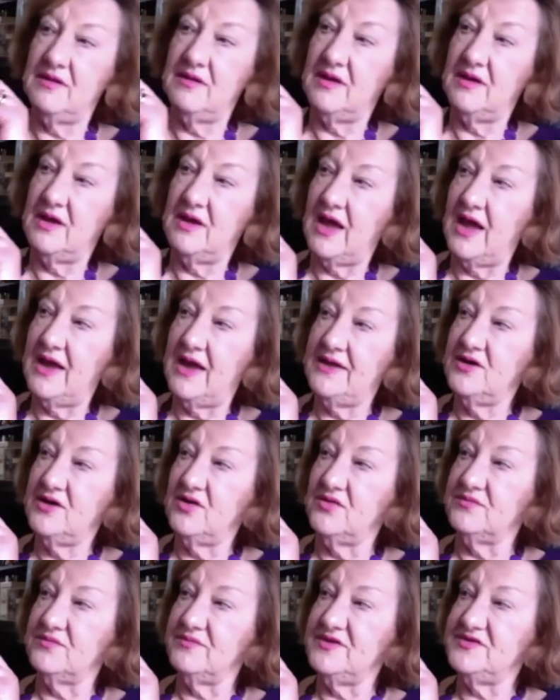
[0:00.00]

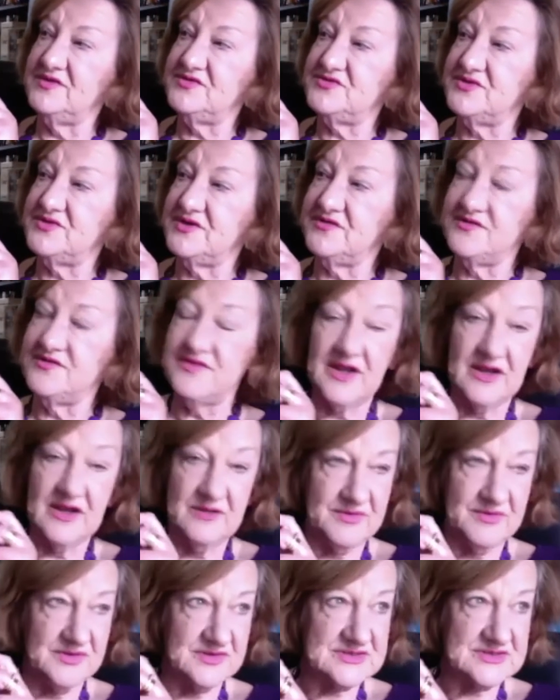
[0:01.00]
adult mystery
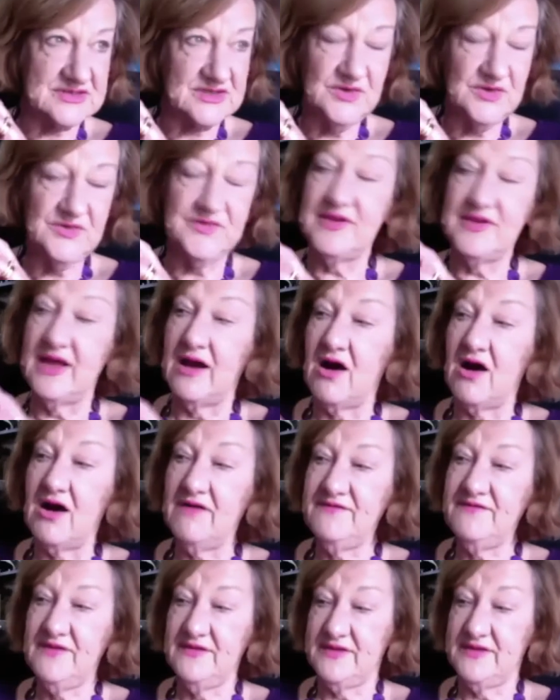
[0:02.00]
Celibate Sleuth. Now I
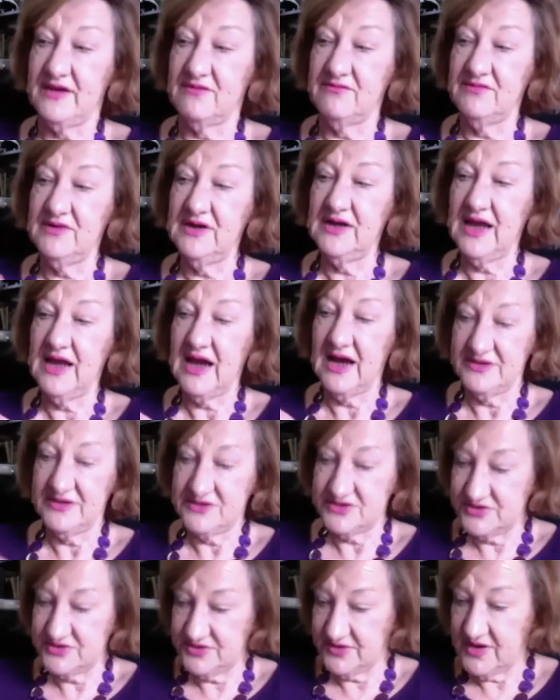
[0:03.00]
found that really hard to
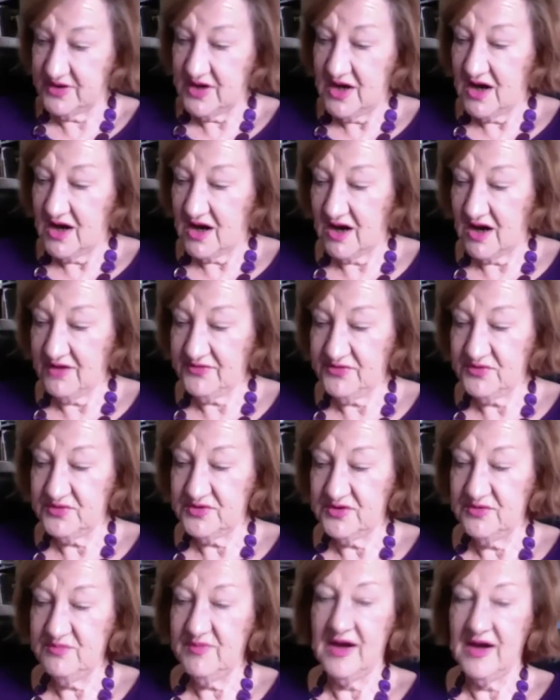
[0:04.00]
do. I thought
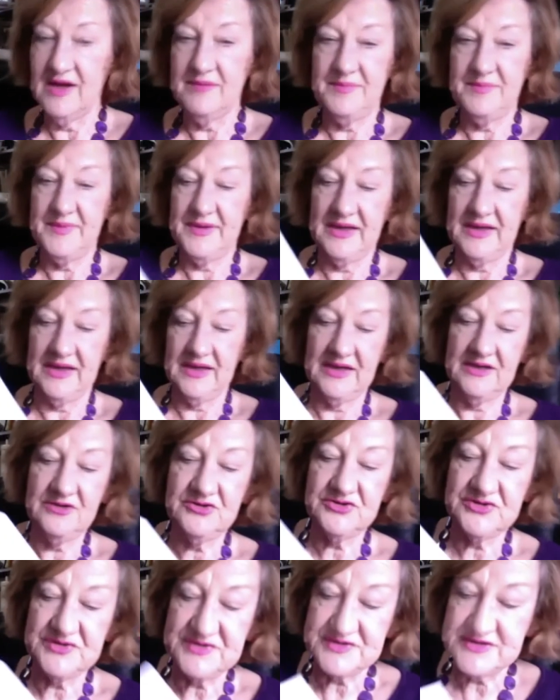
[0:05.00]
you might be
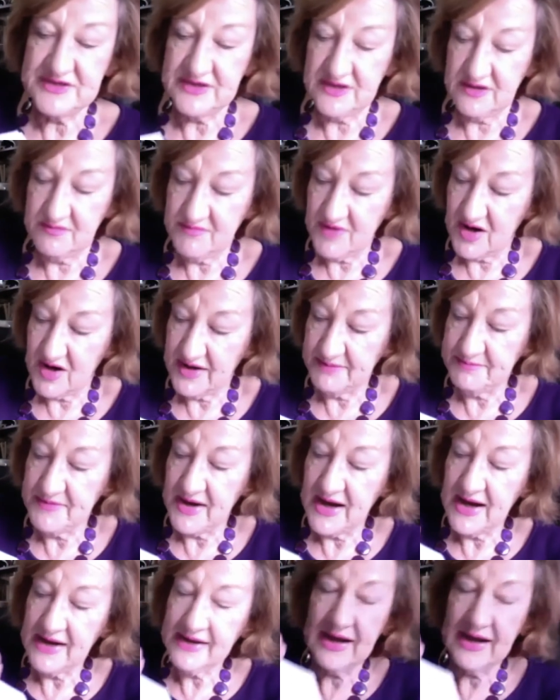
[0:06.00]
interested in my
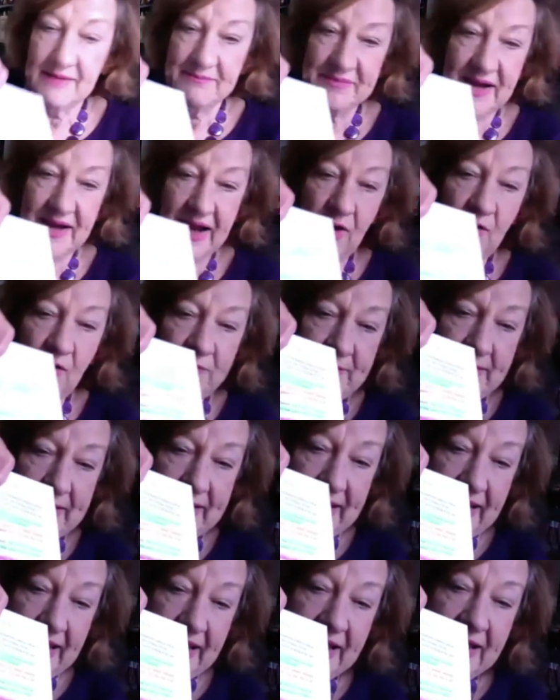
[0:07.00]
markup copy
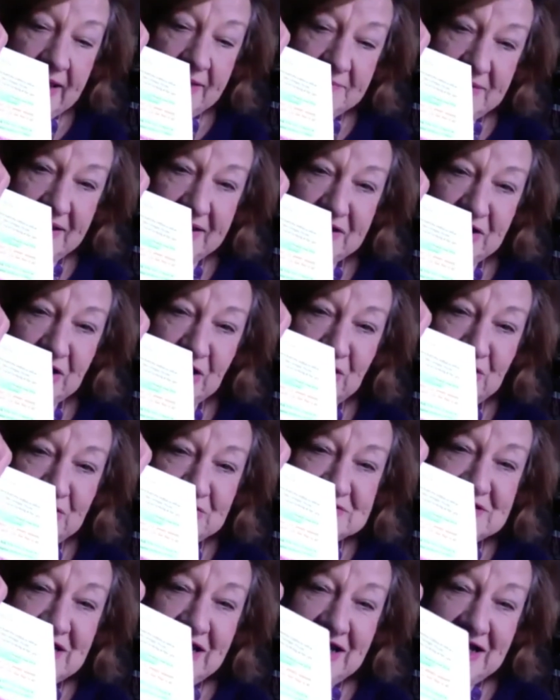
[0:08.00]
because
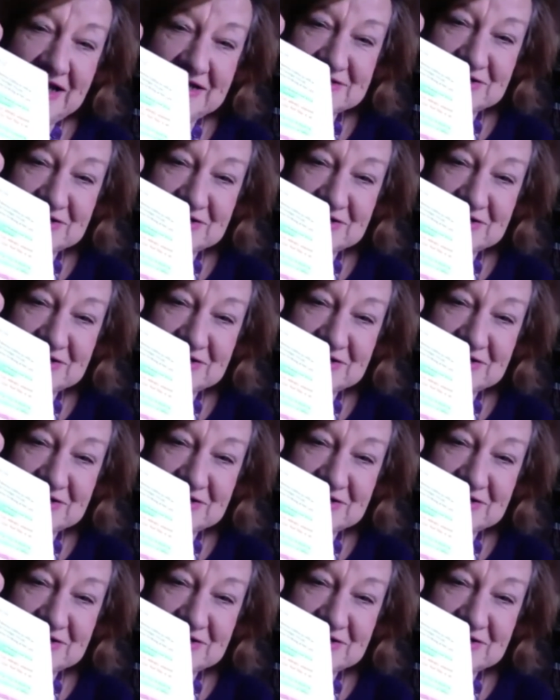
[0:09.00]
it's